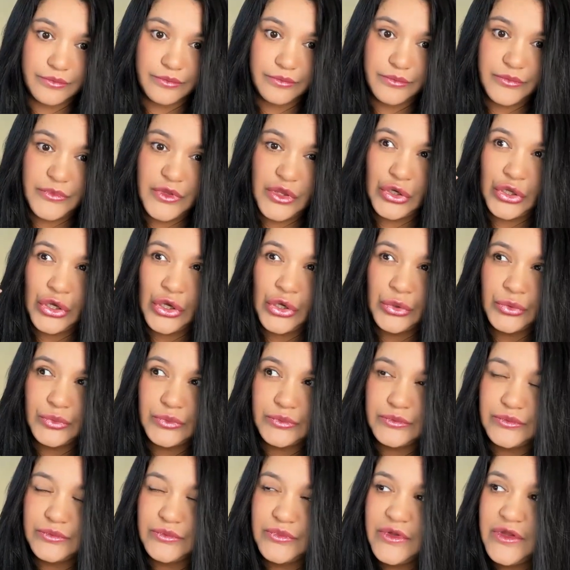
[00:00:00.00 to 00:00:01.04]
you know,
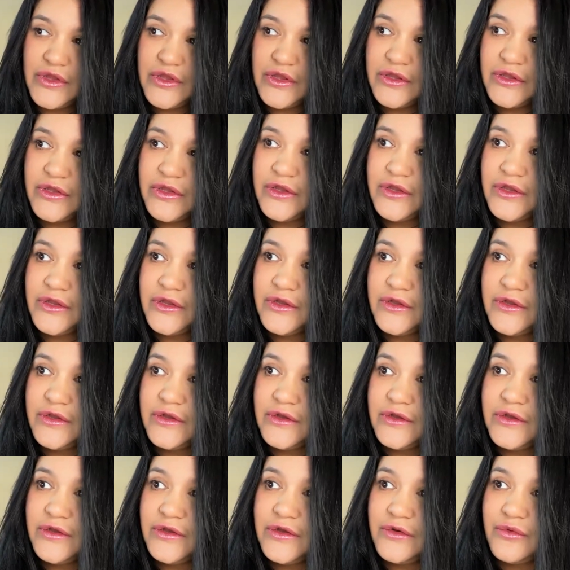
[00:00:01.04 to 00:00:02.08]

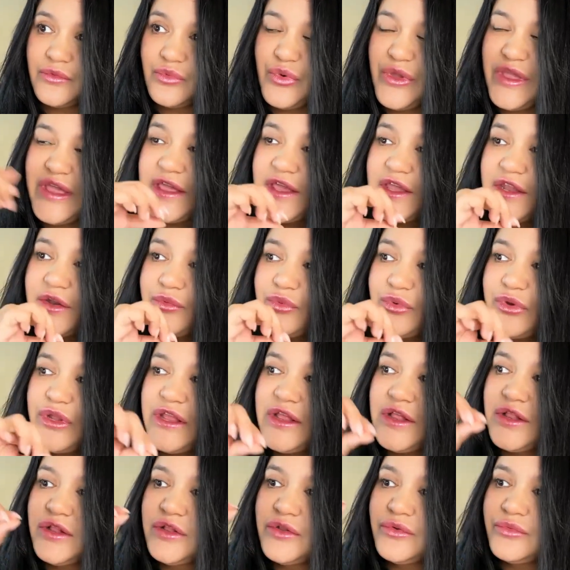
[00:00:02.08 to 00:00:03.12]
we get
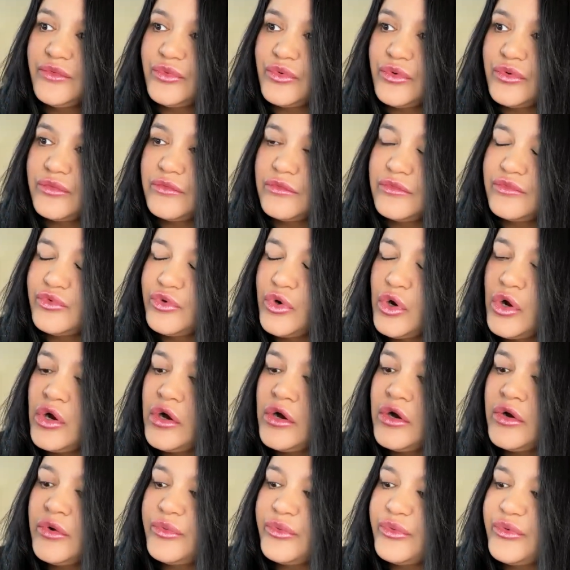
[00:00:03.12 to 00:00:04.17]
real,
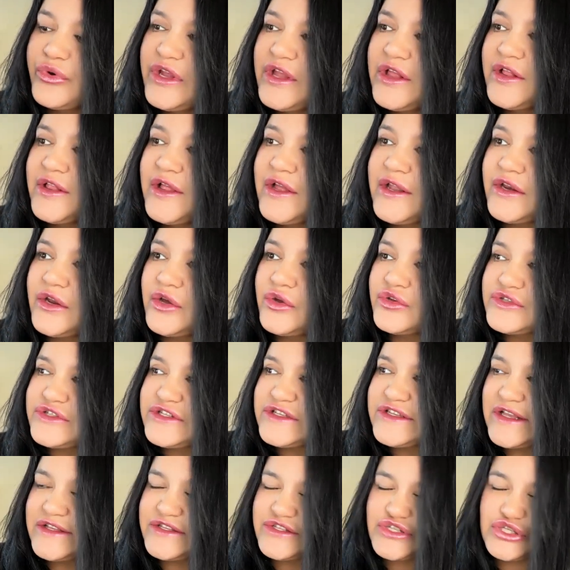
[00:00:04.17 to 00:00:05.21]
raw, real, and
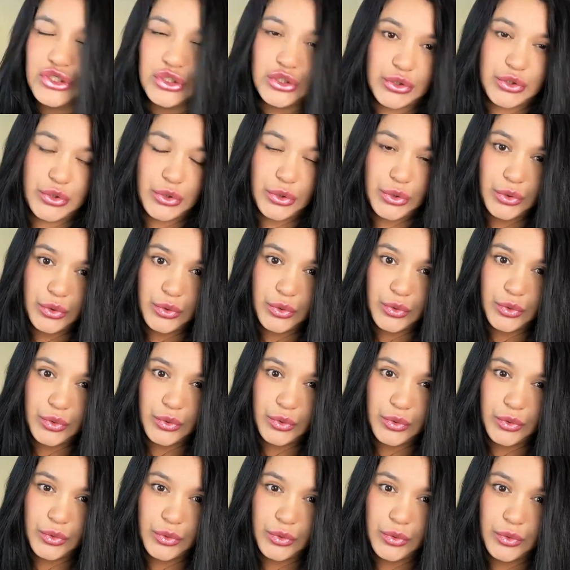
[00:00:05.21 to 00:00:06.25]
uncensored.
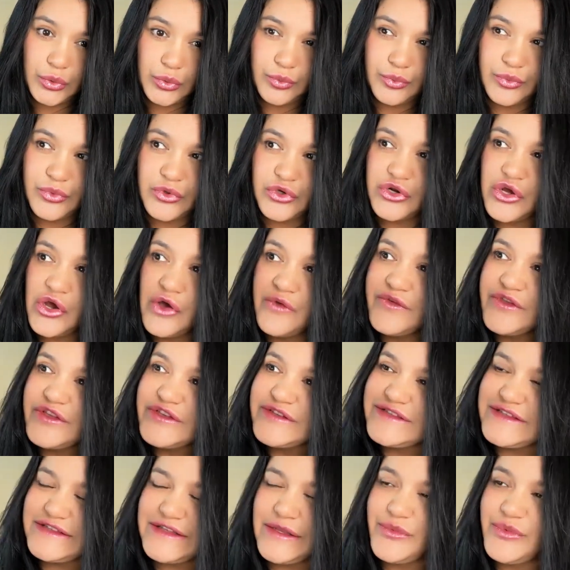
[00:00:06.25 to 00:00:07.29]
But
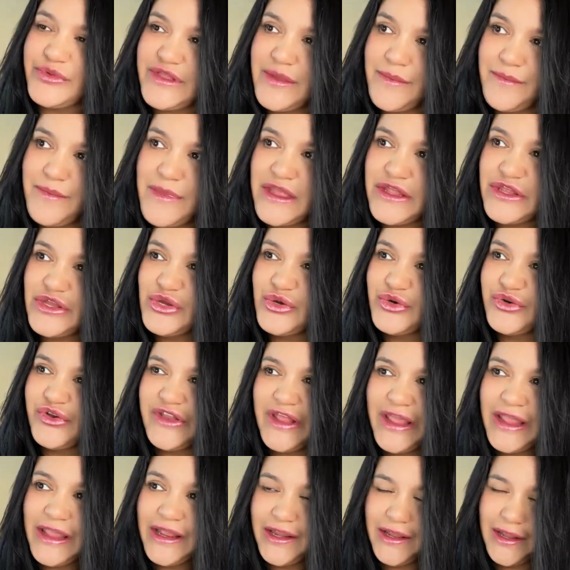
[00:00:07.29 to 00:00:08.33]
obviously, with the men you're
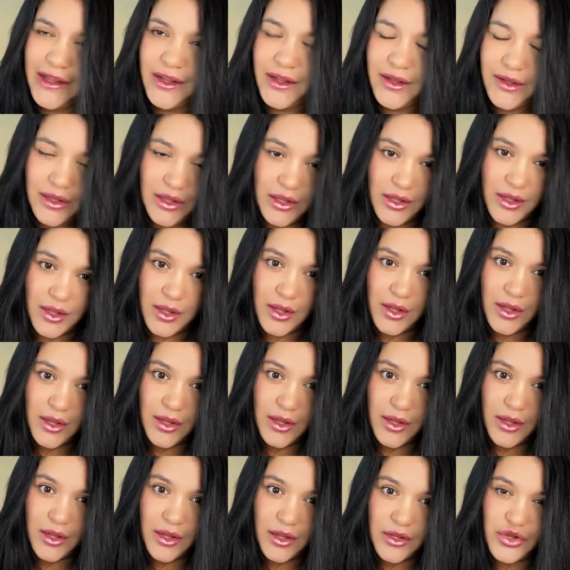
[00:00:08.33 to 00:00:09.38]
dating,
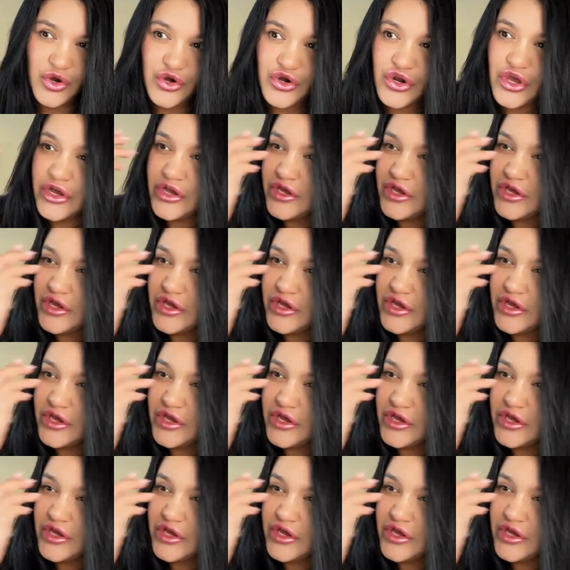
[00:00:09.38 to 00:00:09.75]
you're not